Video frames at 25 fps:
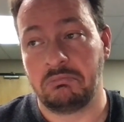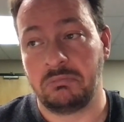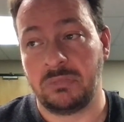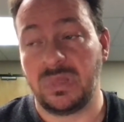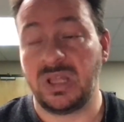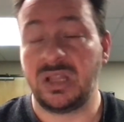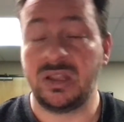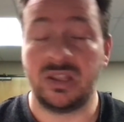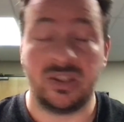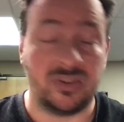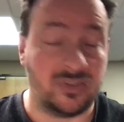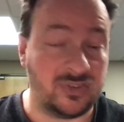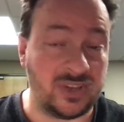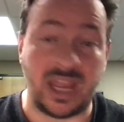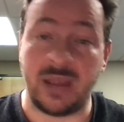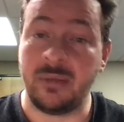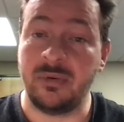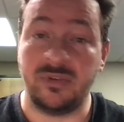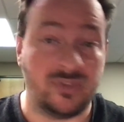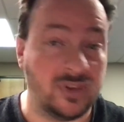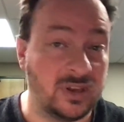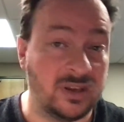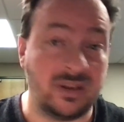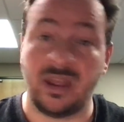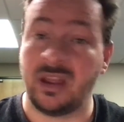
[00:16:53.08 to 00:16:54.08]
The same
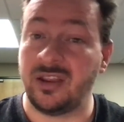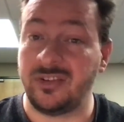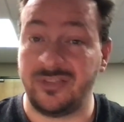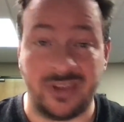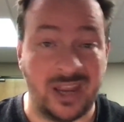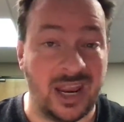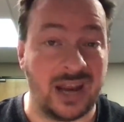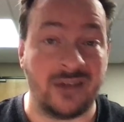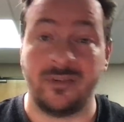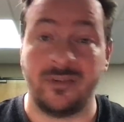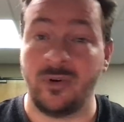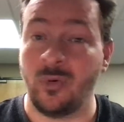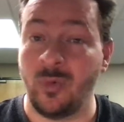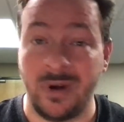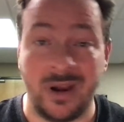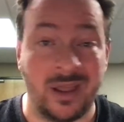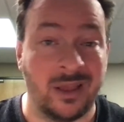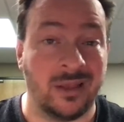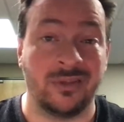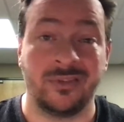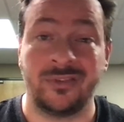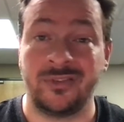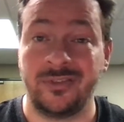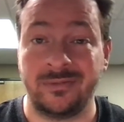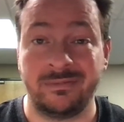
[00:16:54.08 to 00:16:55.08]
as it does to everyone
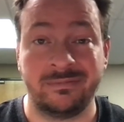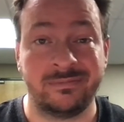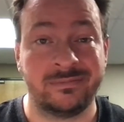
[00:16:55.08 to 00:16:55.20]
else.